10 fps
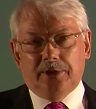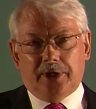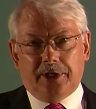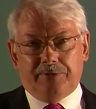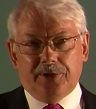
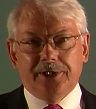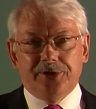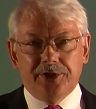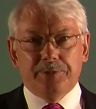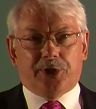a fairly
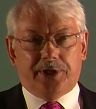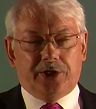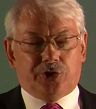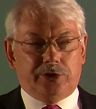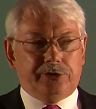deep
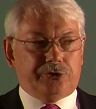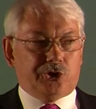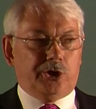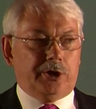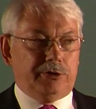connection into
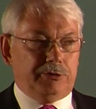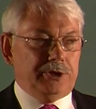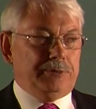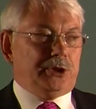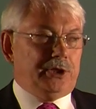China, a
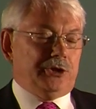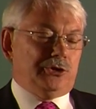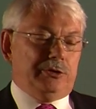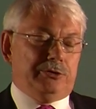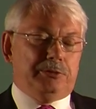deep
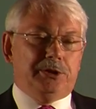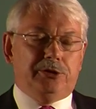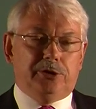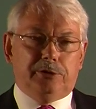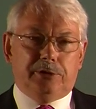connection into
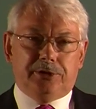India,